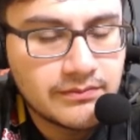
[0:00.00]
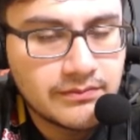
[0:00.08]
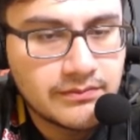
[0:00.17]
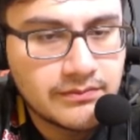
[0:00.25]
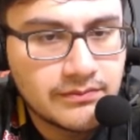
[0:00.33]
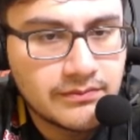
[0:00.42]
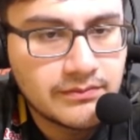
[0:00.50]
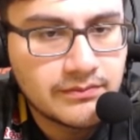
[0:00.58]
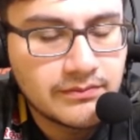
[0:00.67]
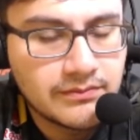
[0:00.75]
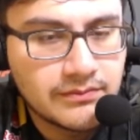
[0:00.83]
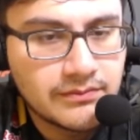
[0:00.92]

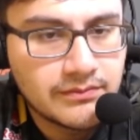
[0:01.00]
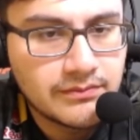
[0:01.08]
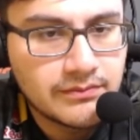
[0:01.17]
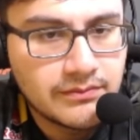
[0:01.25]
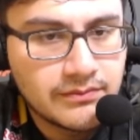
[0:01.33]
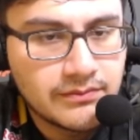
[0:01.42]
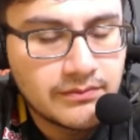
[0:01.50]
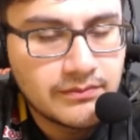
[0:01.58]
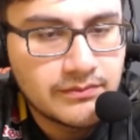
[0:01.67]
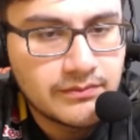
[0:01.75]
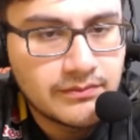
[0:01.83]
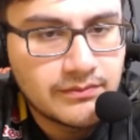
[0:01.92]

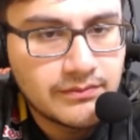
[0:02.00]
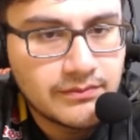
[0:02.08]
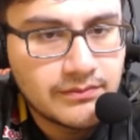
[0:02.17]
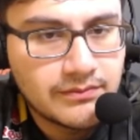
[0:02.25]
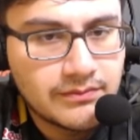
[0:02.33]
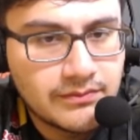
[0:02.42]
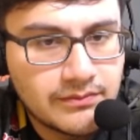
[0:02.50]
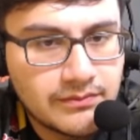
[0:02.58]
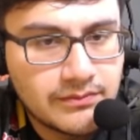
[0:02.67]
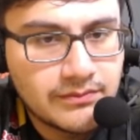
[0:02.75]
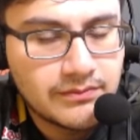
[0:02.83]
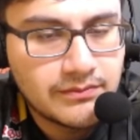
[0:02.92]

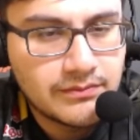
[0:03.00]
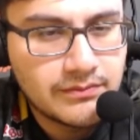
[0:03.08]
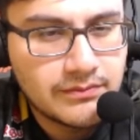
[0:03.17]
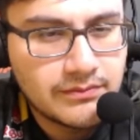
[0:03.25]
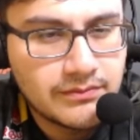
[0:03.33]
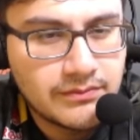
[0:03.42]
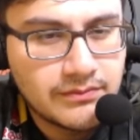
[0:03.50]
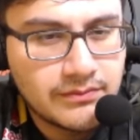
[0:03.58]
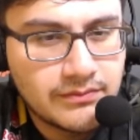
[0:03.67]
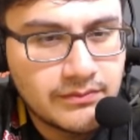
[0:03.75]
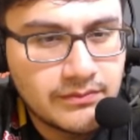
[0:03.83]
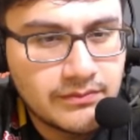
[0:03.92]

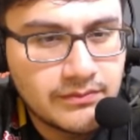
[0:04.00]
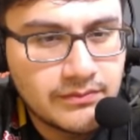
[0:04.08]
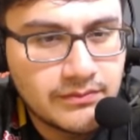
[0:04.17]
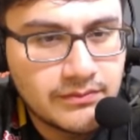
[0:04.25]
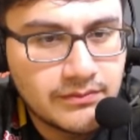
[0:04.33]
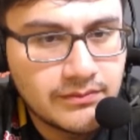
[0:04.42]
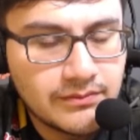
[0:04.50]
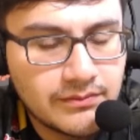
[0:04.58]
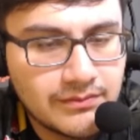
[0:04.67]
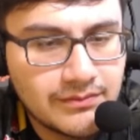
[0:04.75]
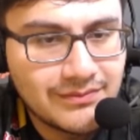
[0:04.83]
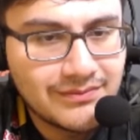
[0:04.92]

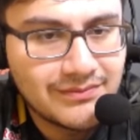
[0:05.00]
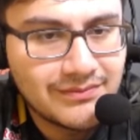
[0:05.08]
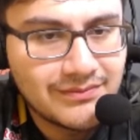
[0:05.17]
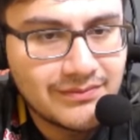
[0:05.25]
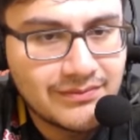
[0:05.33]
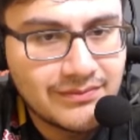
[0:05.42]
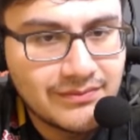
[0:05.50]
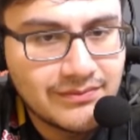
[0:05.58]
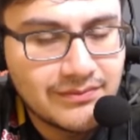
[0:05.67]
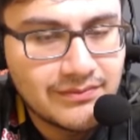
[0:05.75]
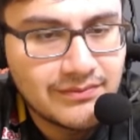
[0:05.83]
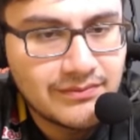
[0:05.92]

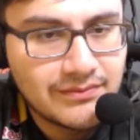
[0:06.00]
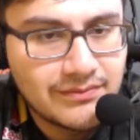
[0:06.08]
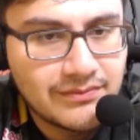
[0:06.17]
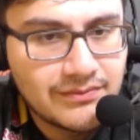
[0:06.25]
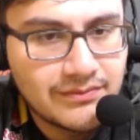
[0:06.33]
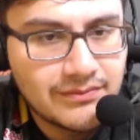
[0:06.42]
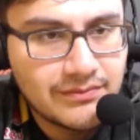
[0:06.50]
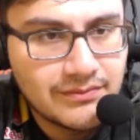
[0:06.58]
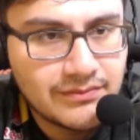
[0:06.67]
The person shown says nothing.